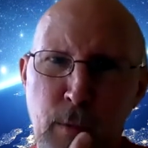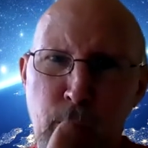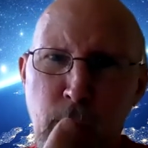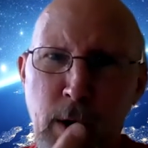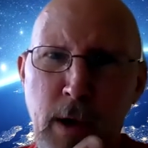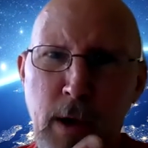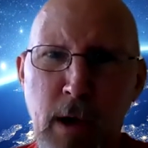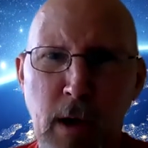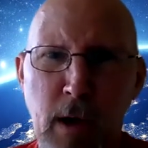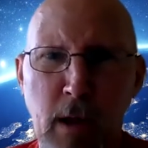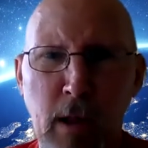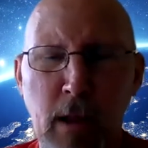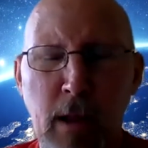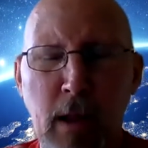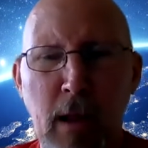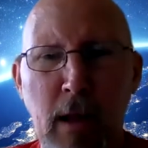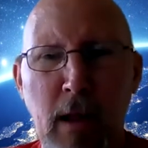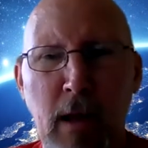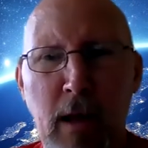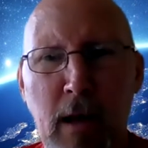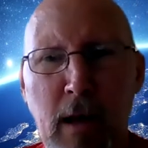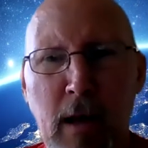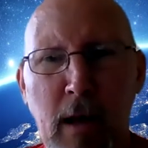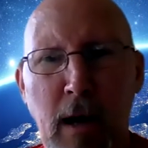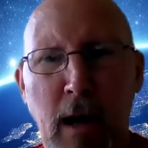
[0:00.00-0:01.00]
the wheel,
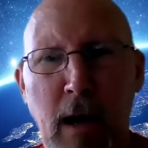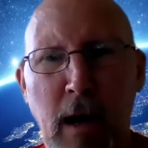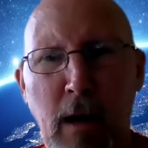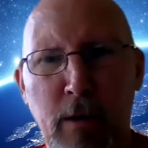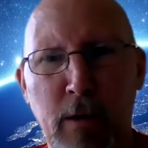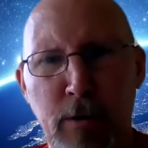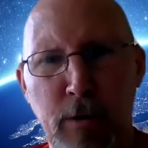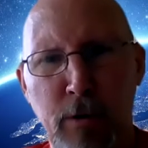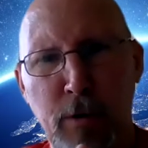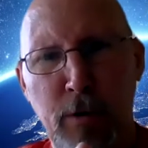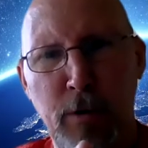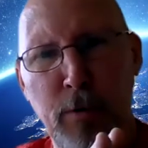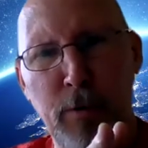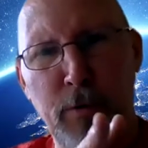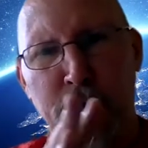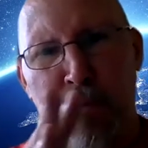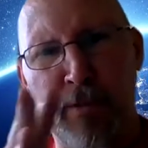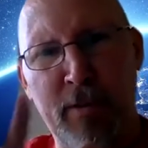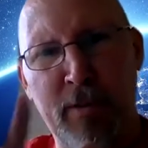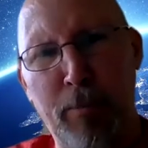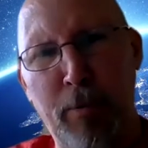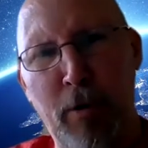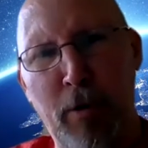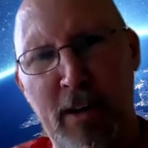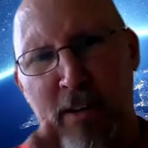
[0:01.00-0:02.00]
I'll
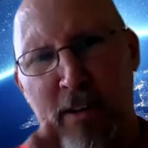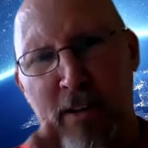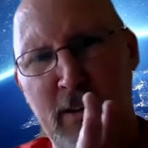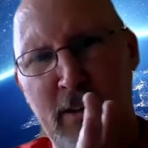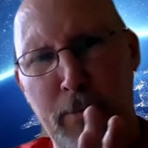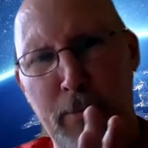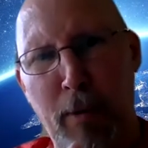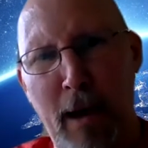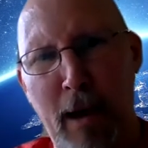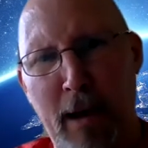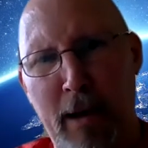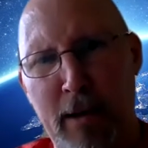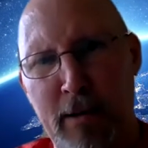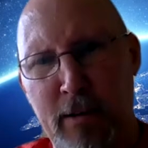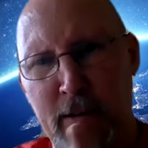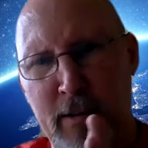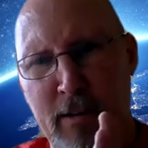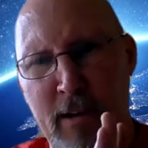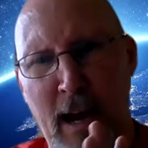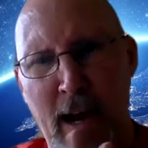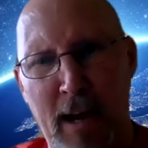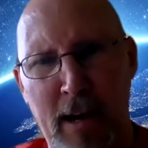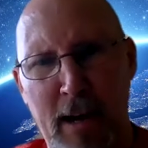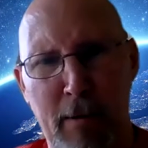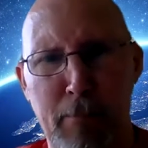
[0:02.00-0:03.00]
use the plastic bag
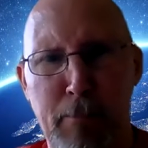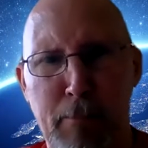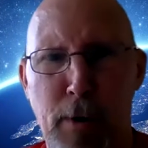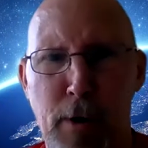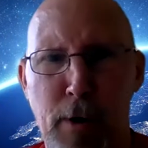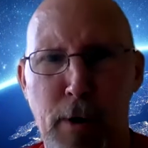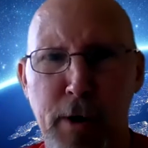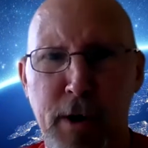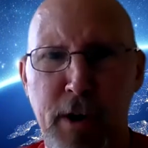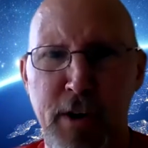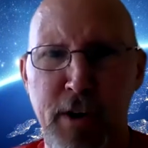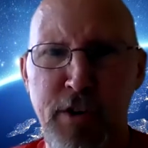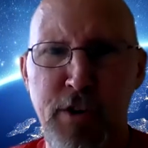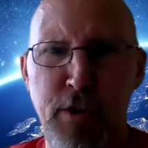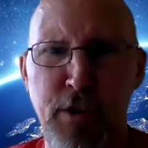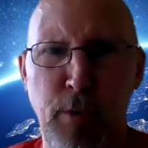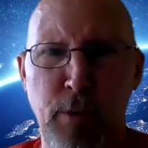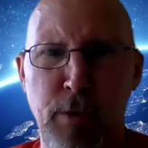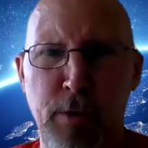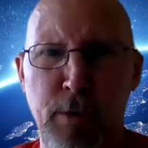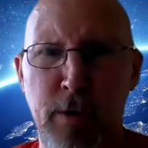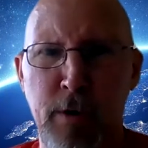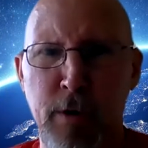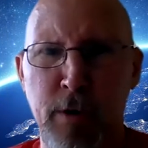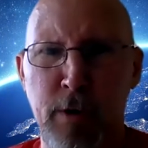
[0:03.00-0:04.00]
to kind of burnish
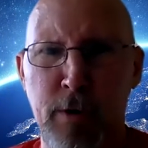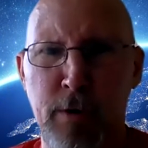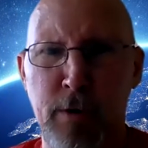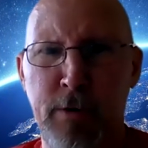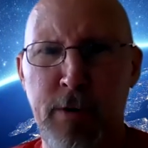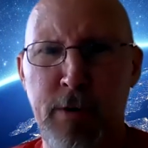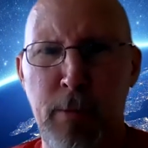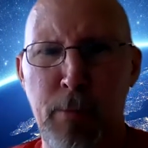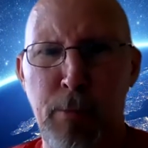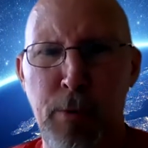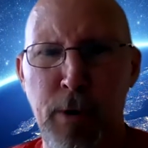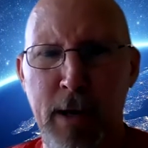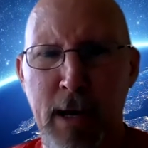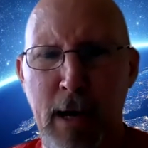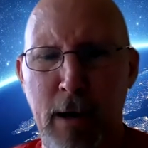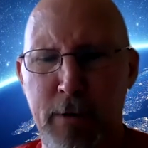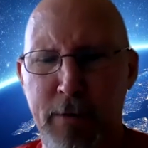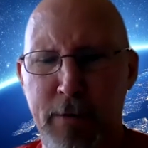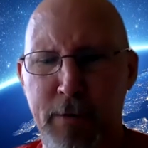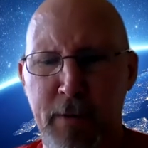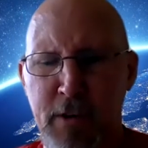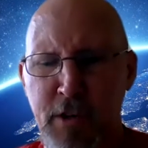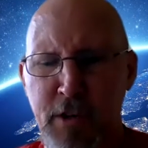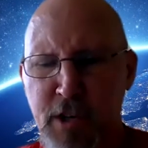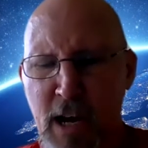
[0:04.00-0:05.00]
or, or to bring
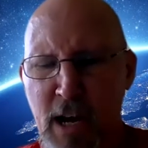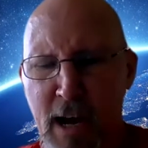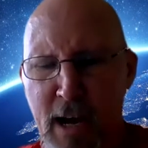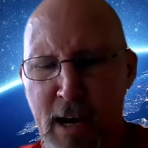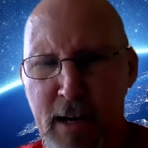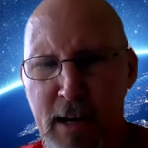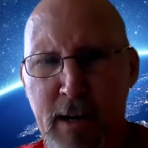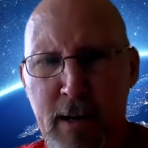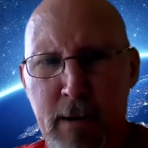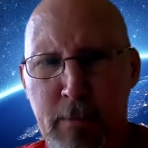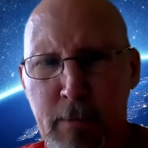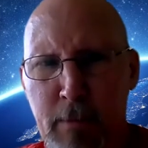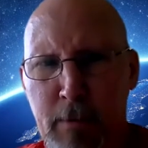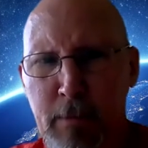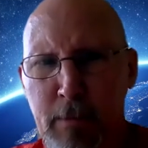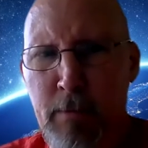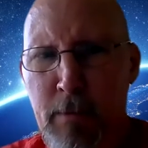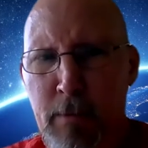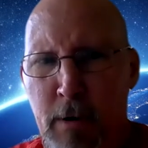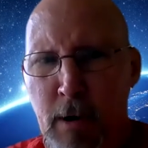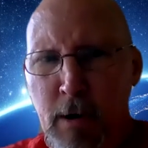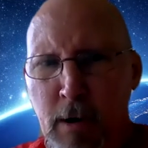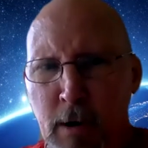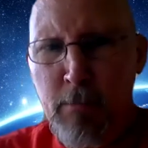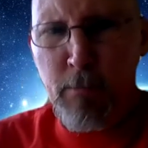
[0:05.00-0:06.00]
out the shine. And
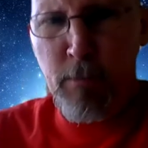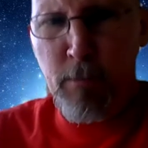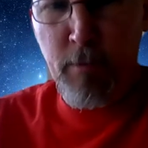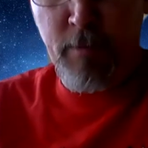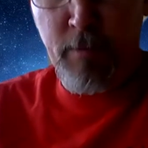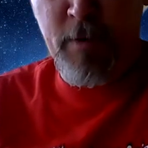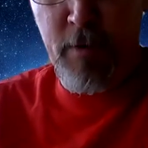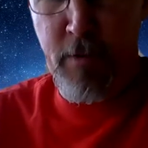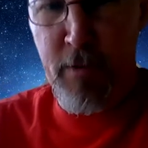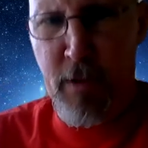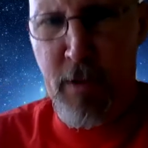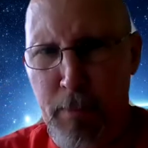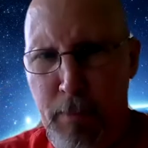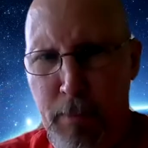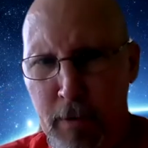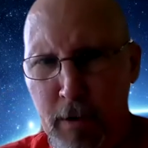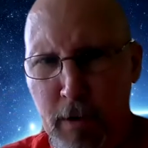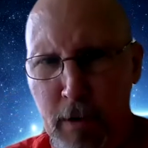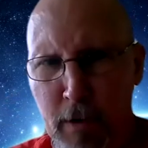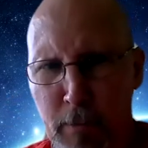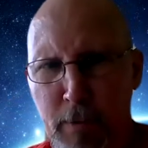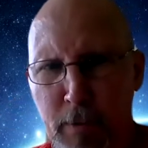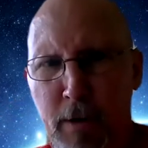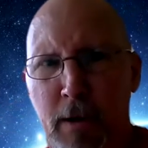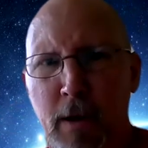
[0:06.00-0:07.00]
move this up a
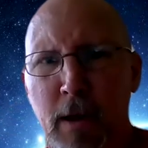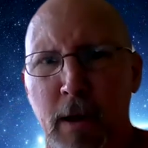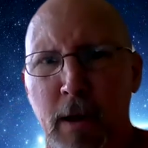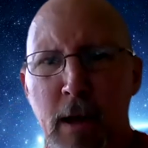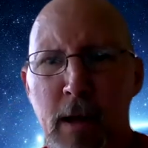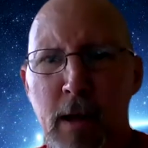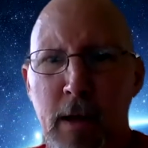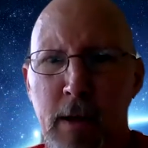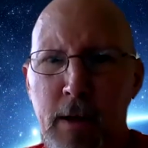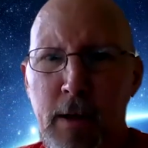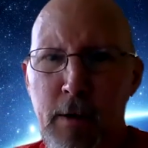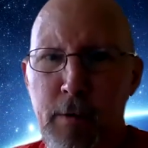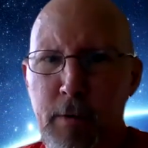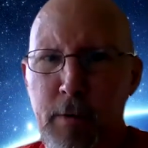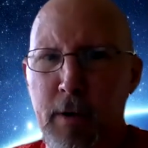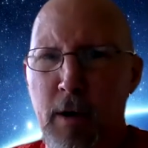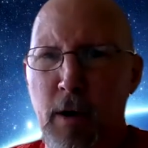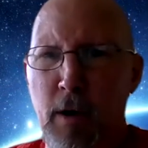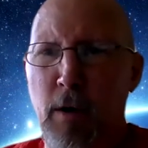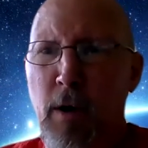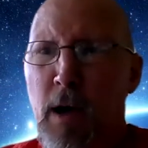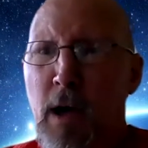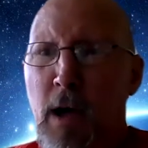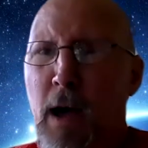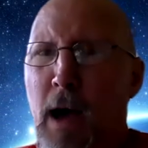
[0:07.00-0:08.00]
little bit. There we
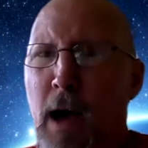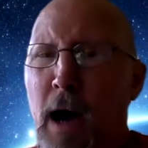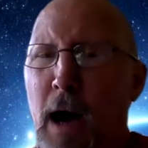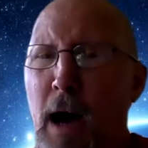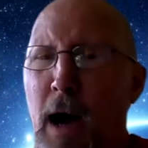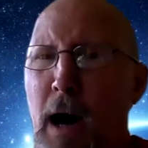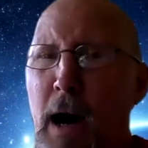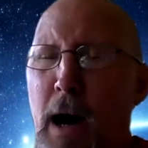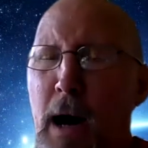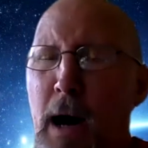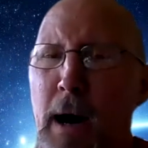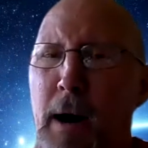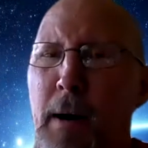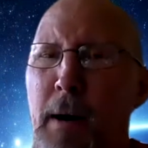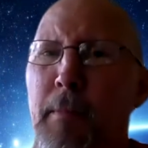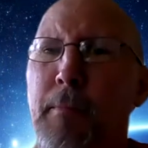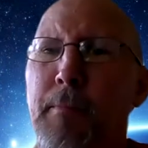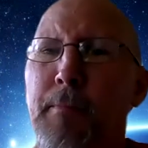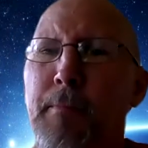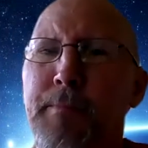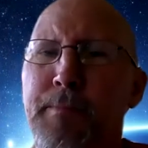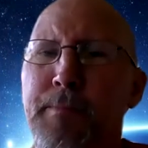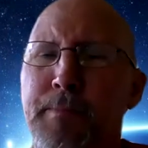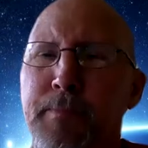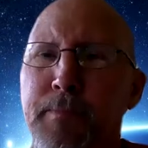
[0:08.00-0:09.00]
go.
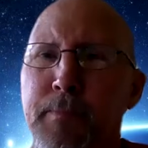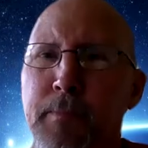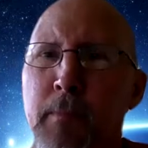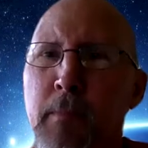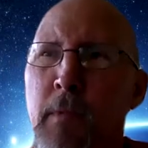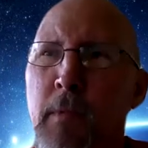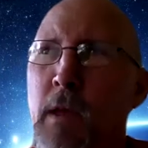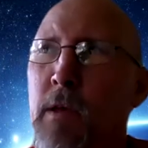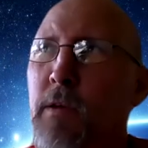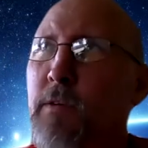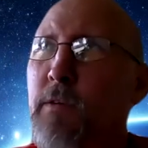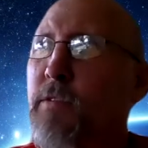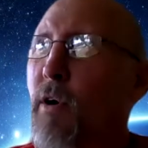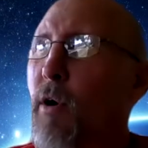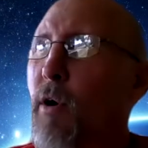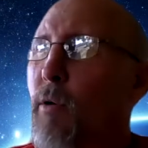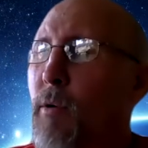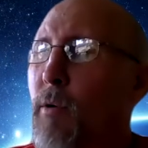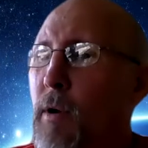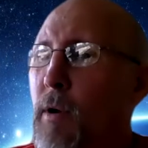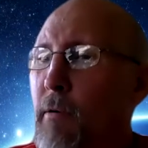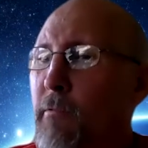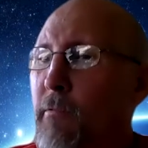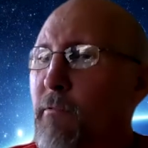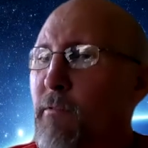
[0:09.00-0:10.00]
Um,
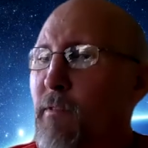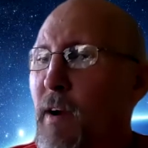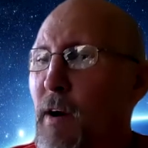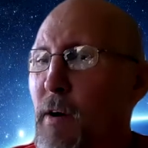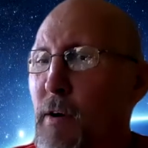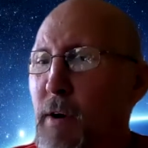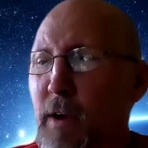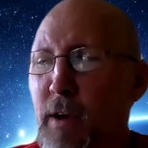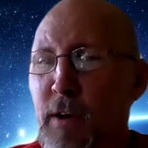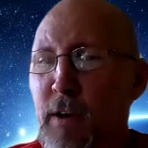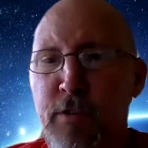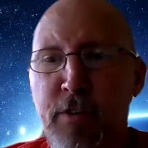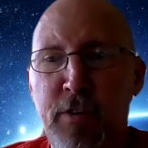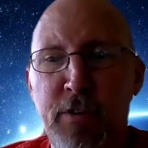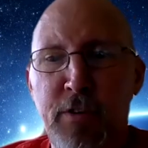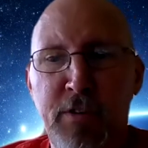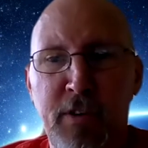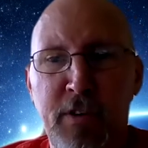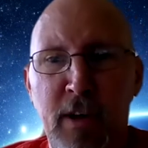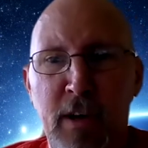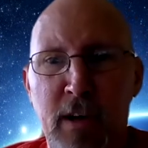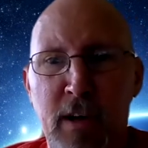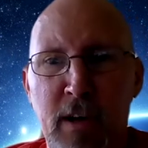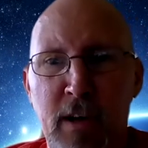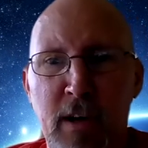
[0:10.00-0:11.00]
so very
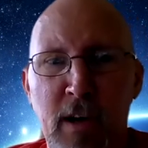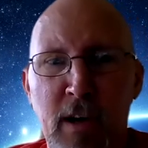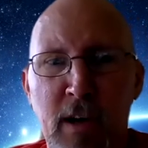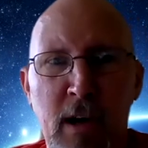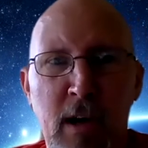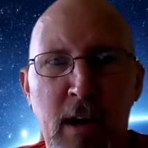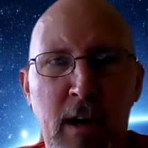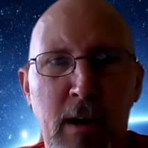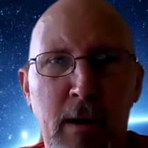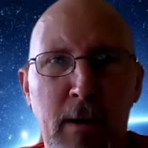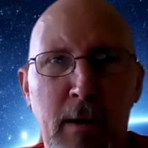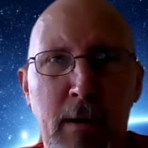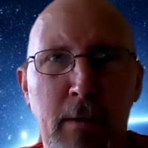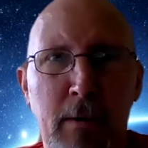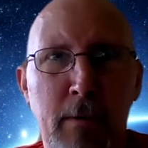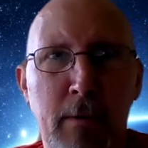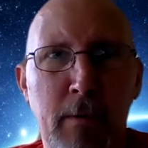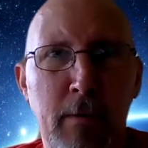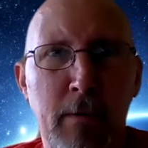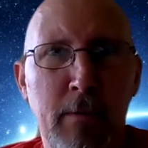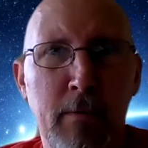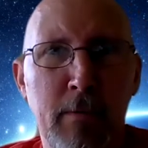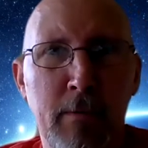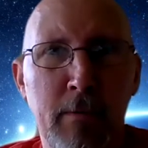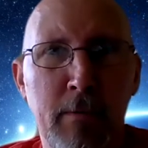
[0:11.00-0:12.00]
interesting uh,
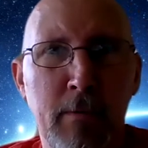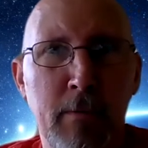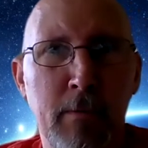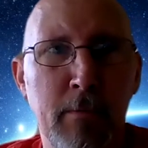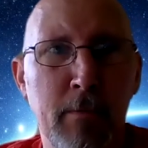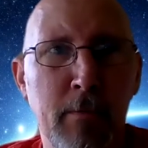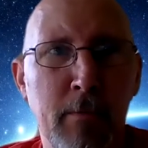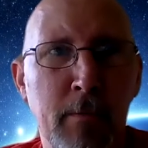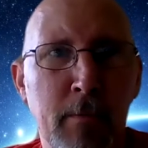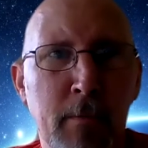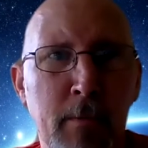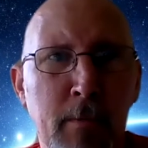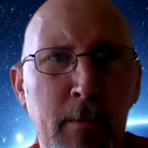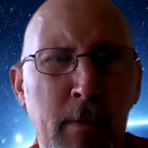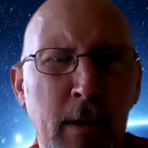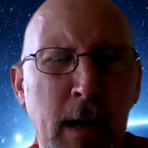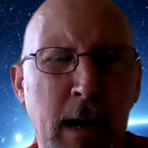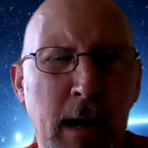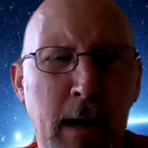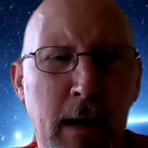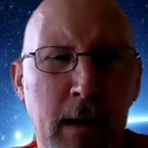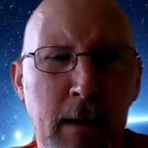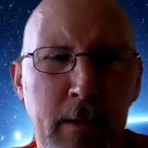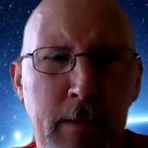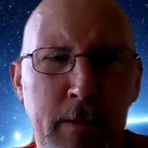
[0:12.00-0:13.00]

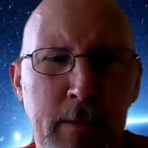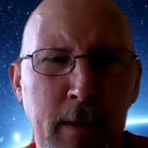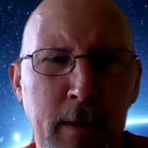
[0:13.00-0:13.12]
uh,